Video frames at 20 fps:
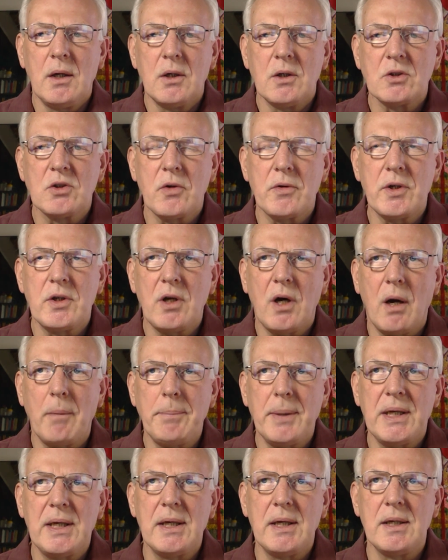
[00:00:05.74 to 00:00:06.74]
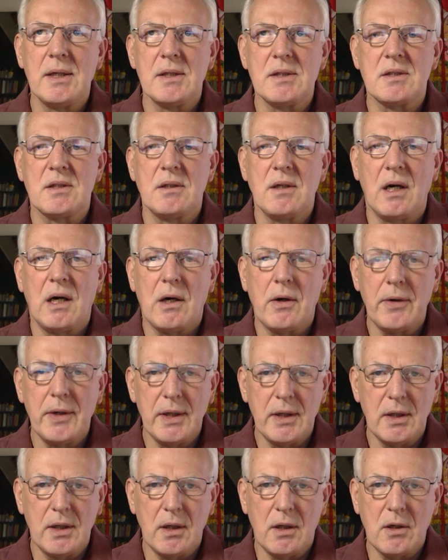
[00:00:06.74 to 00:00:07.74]
So the topic is
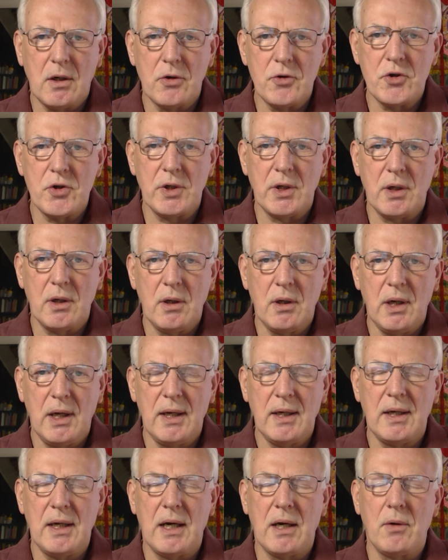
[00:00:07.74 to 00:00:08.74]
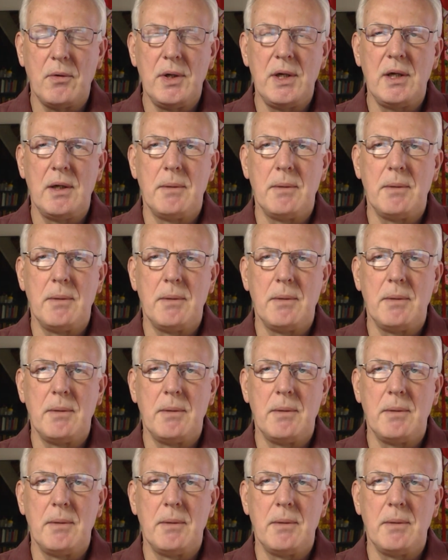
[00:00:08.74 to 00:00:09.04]
Arya Nagarjuna and how he